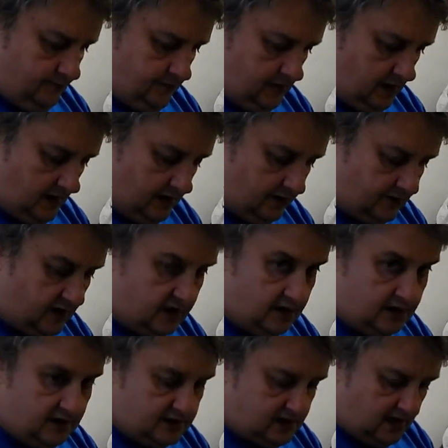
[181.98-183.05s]
than a
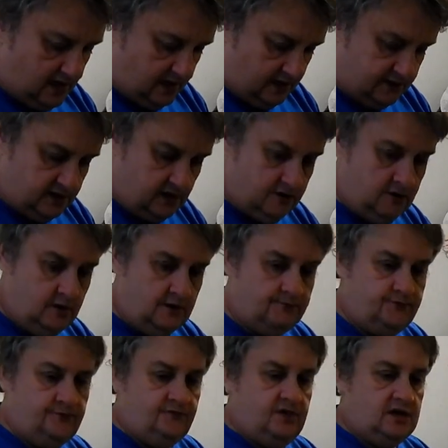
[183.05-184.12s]
guitar. So you've got
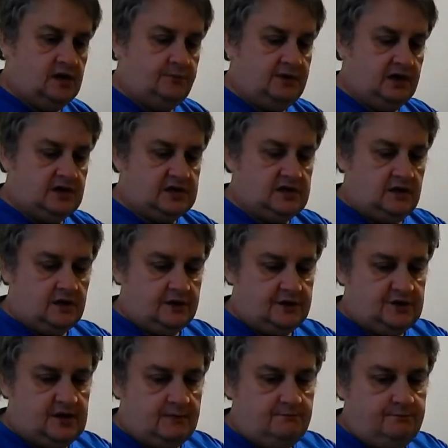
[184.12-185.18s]
finger picks, you've got a
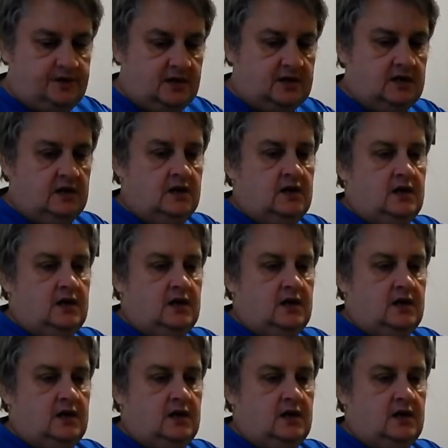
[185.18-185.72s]
thumb pick,